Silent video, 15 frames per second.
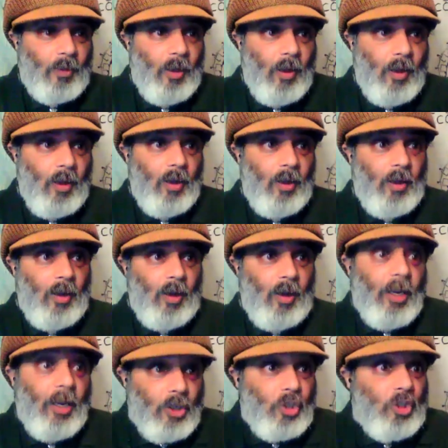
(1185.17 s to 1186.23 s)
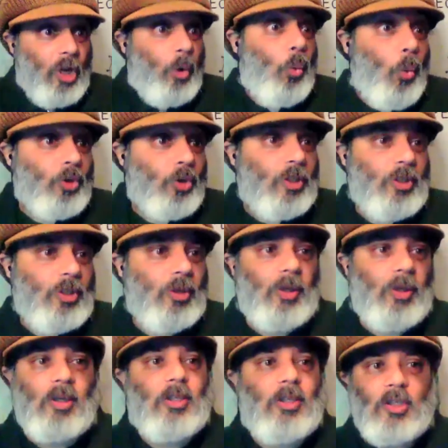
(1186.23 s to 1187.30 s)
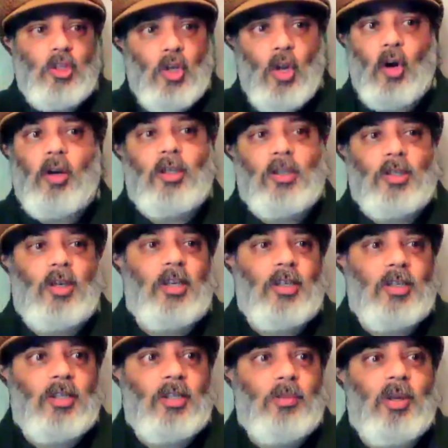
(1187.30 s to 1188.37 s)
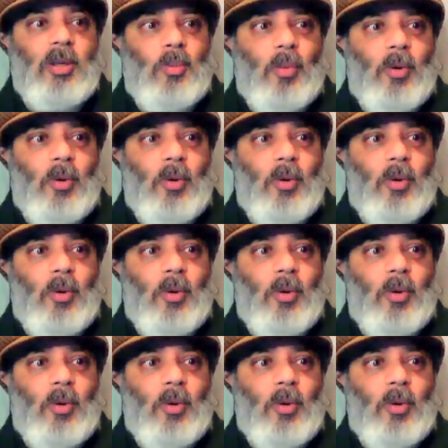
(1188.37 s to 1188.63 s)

uh, I just don't want to do it because it's not exciting to me.